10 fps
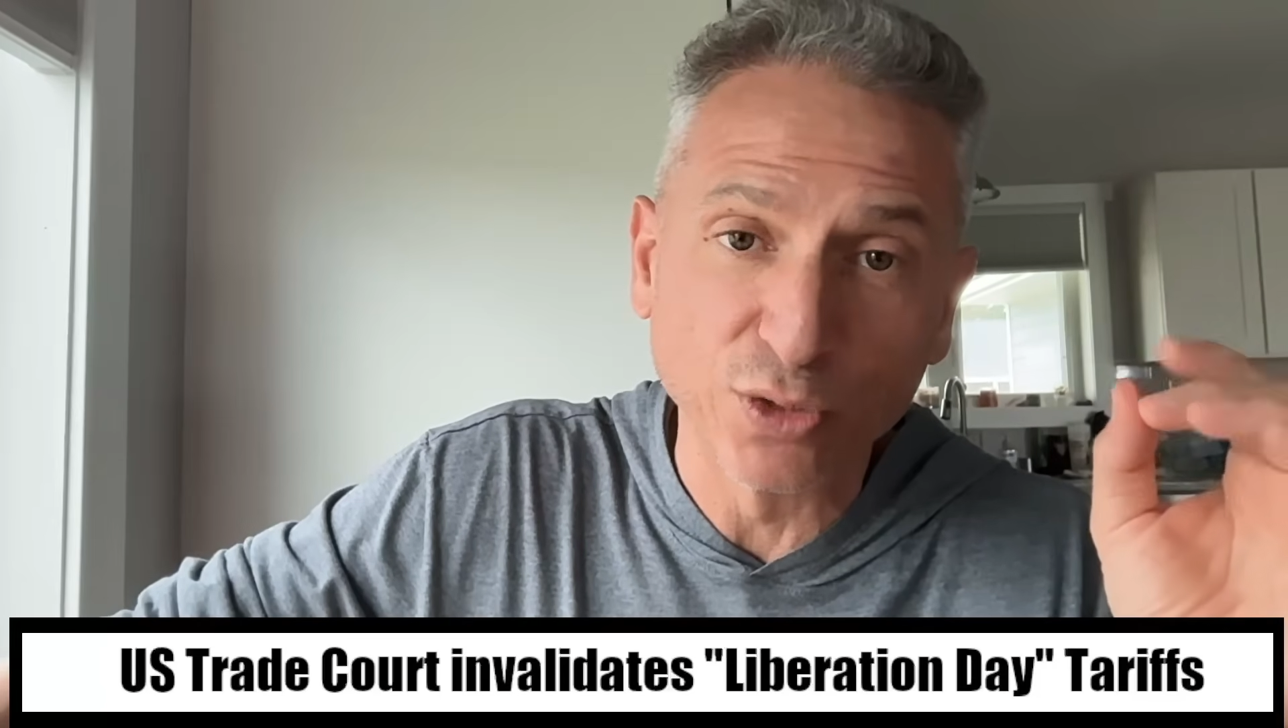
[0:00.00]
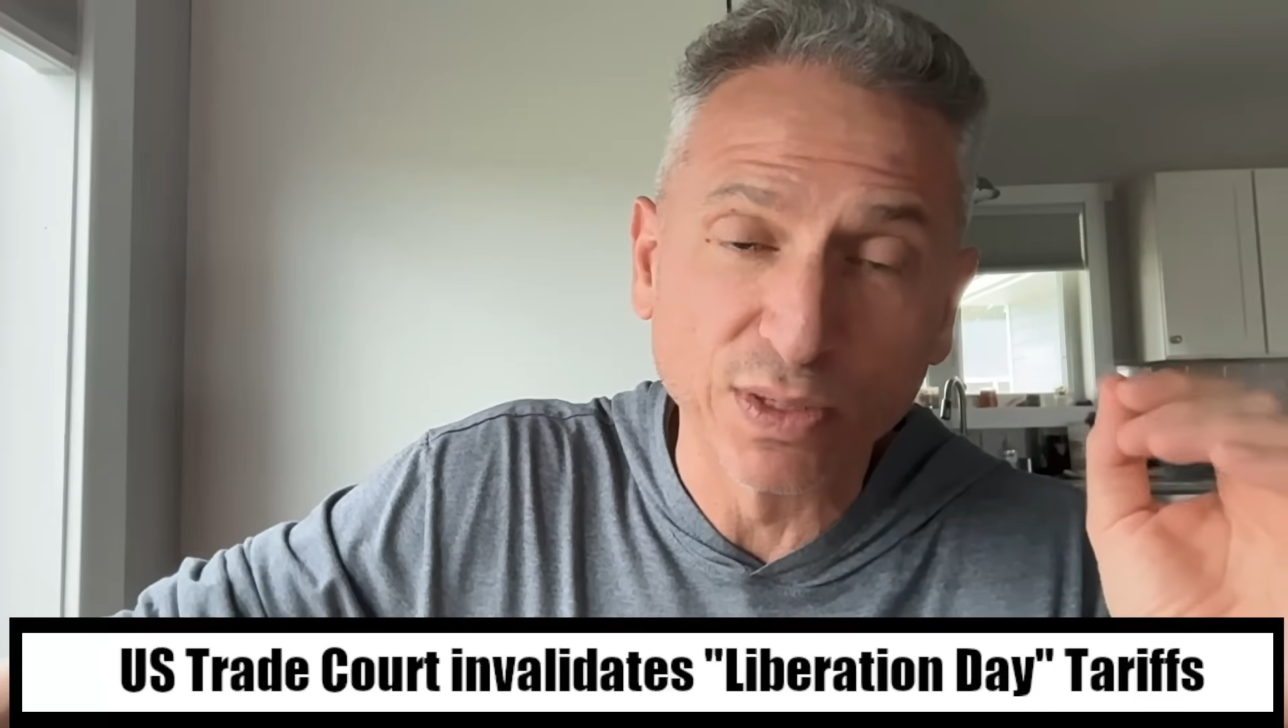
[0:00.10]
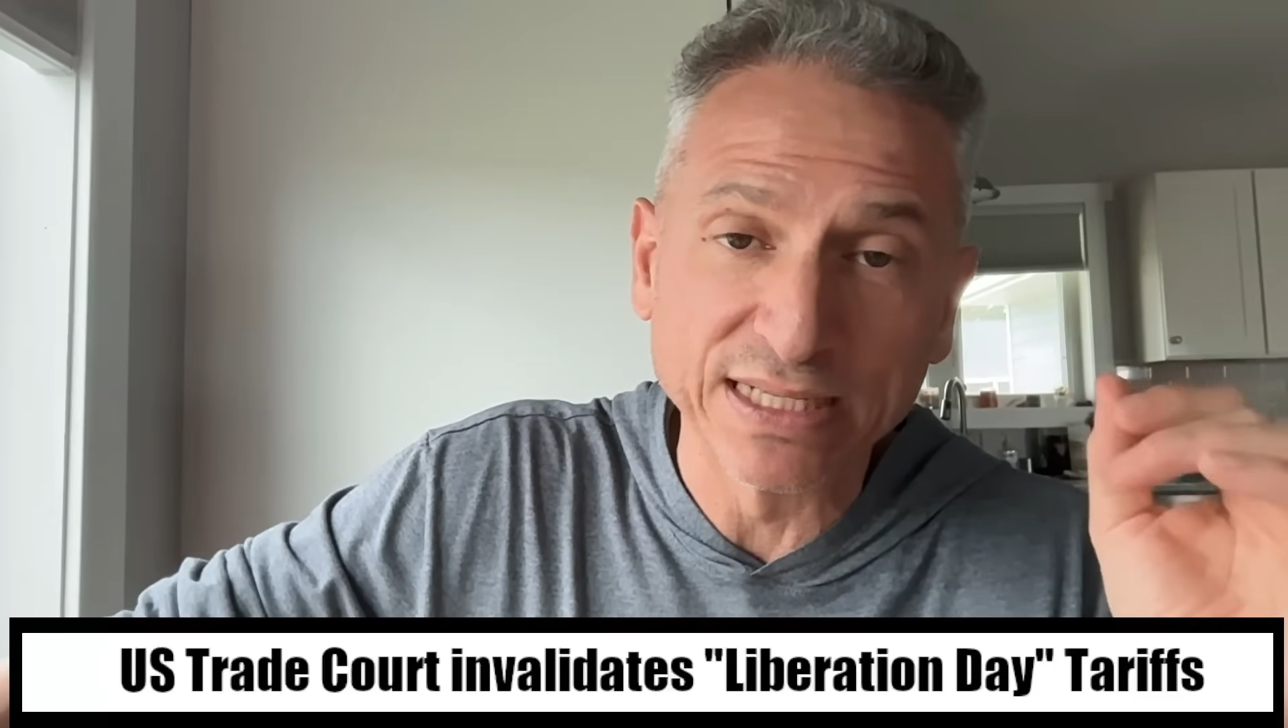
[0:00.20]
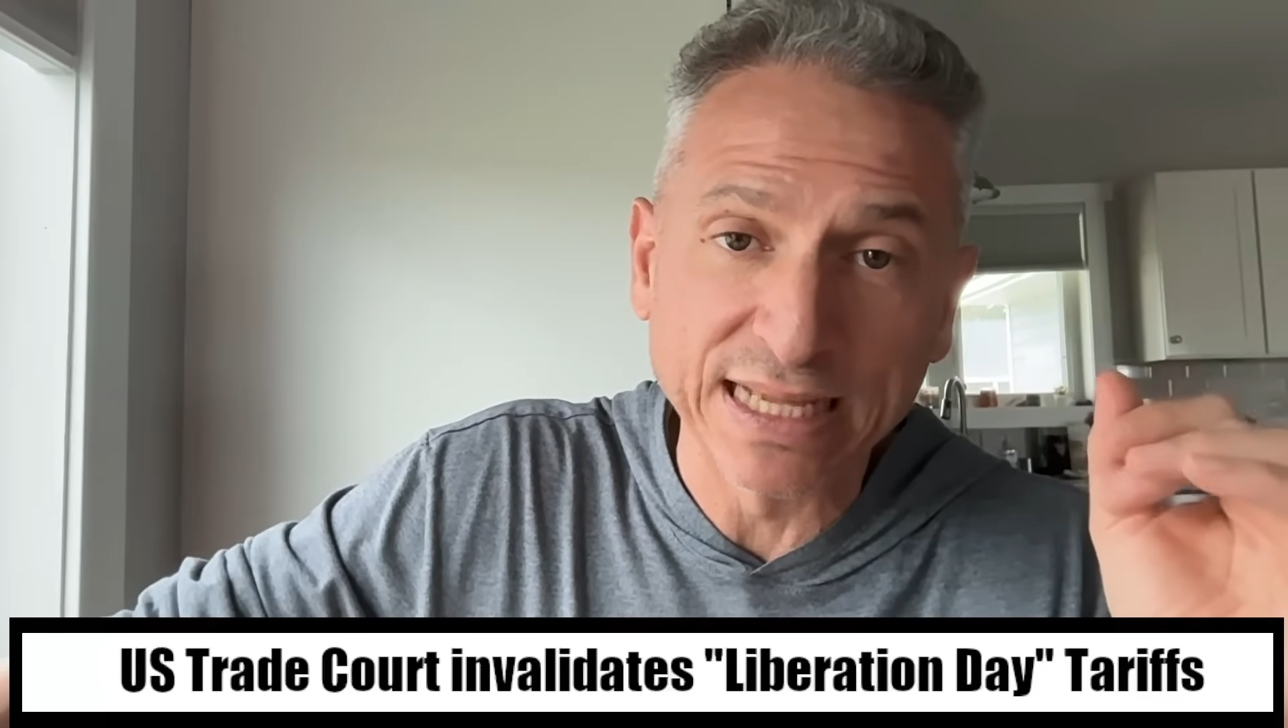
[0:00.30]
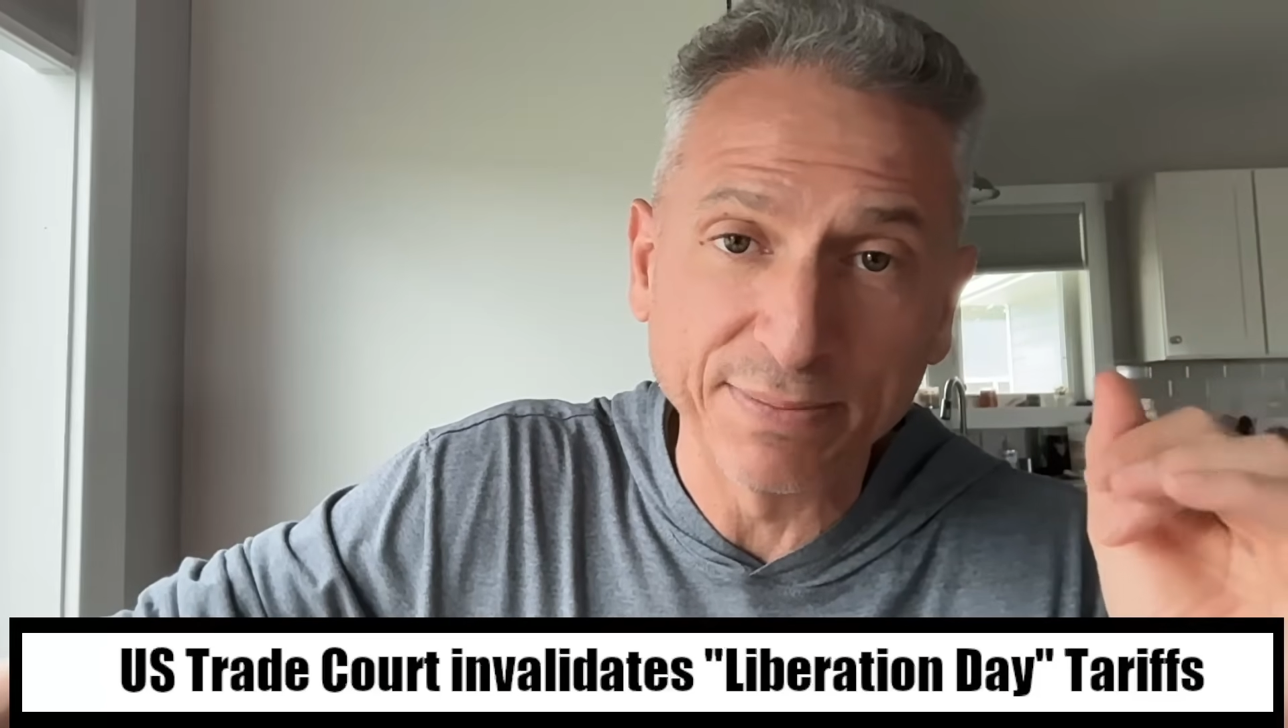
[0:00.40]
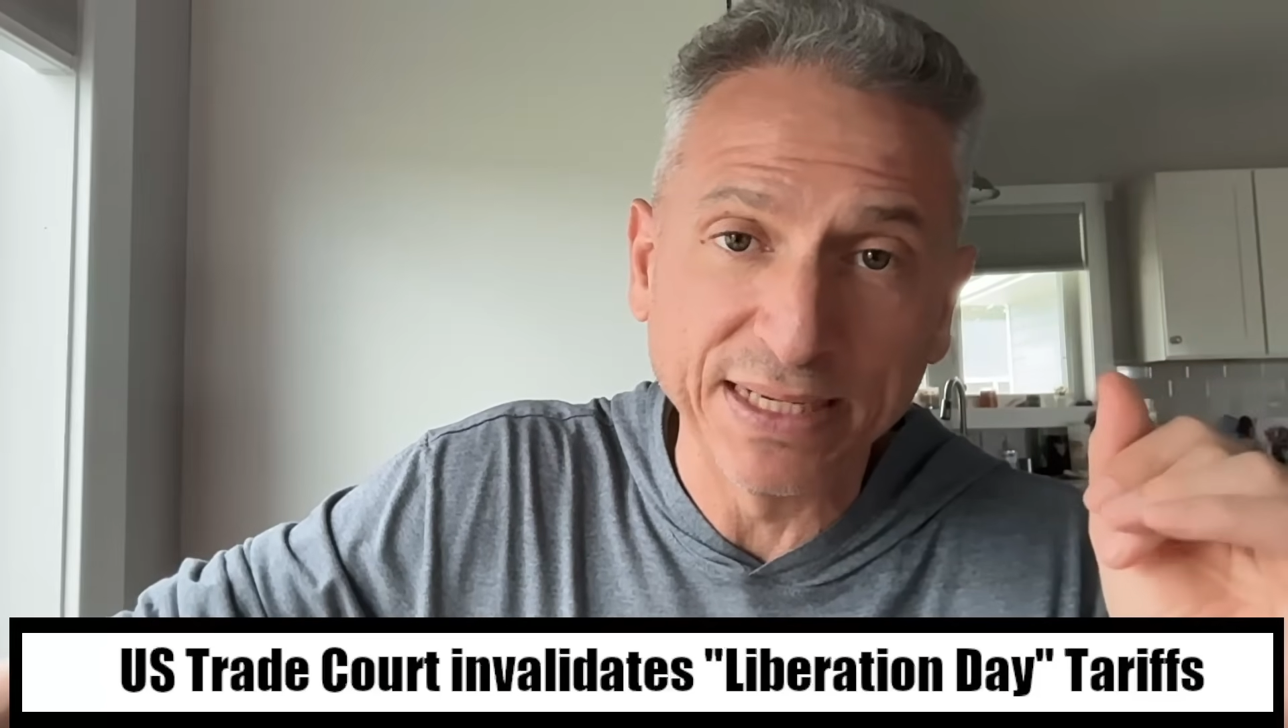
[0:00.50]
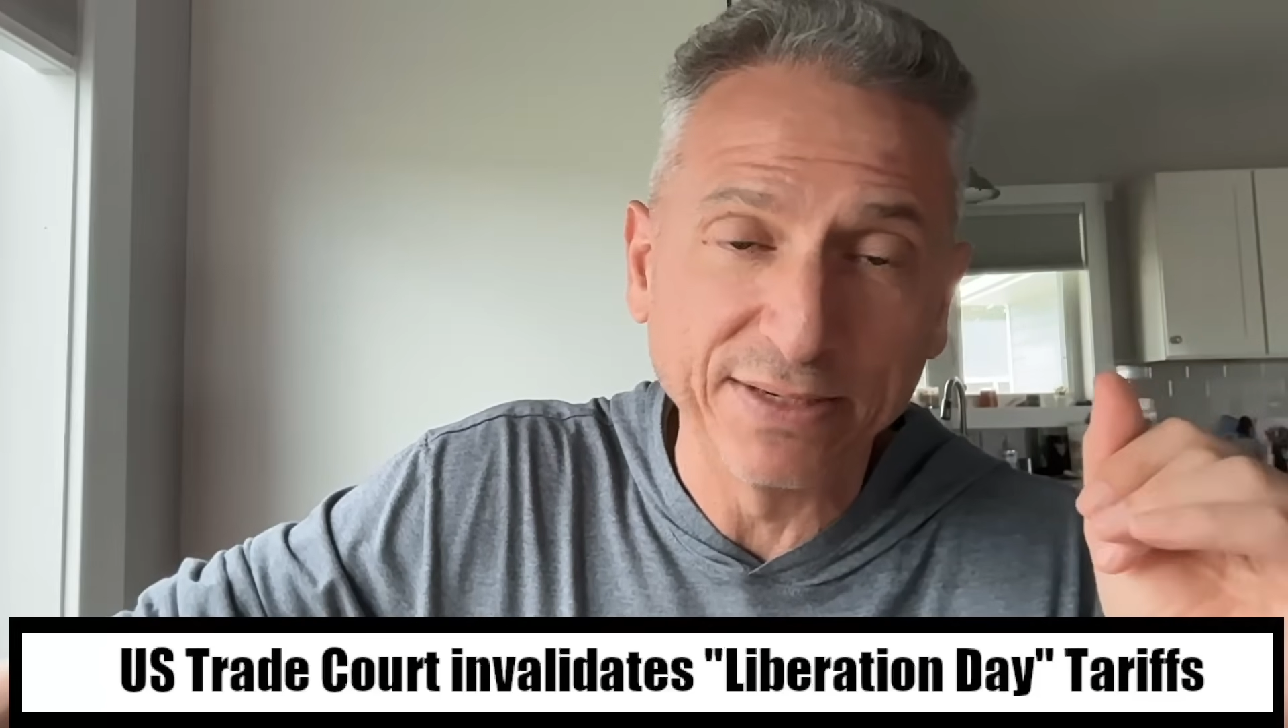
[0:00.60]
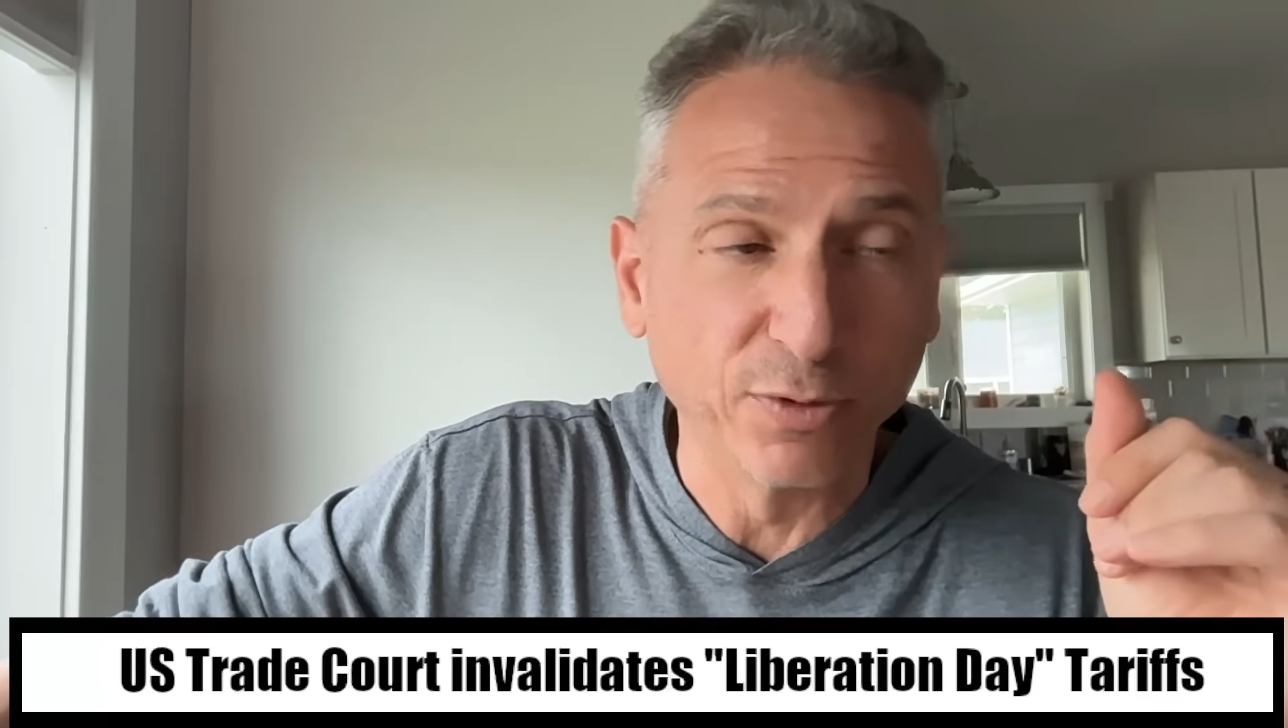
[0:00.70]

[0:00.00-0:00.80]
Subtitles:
What does that mean?